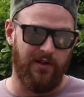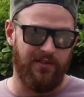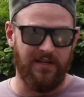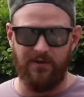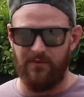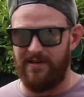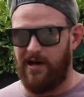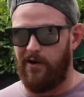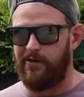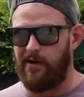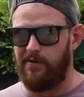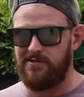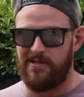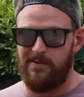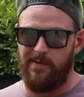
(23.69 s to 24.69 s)
I think we're now
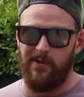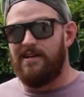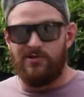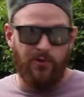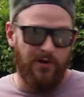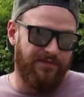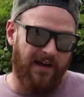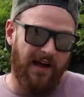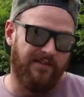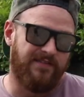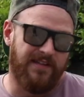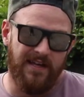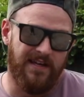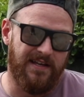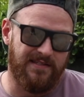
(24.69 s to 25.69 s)
down to about 25
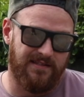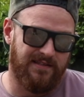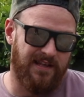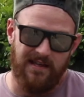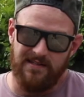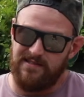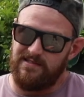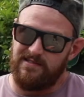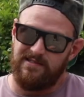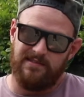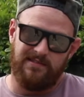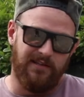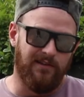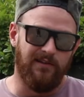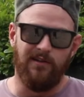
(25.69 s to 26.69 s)
days and that's
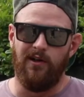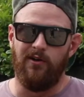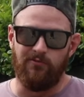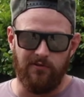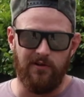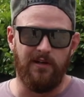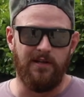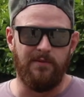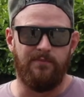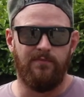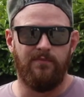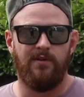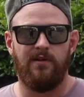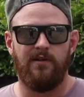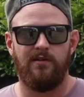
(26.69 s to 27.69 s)
still a really
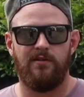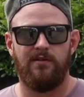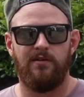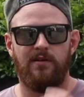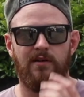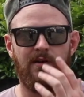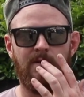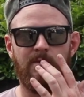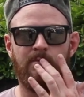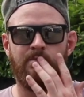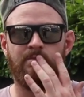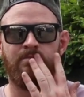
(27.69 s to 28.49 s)
20 days.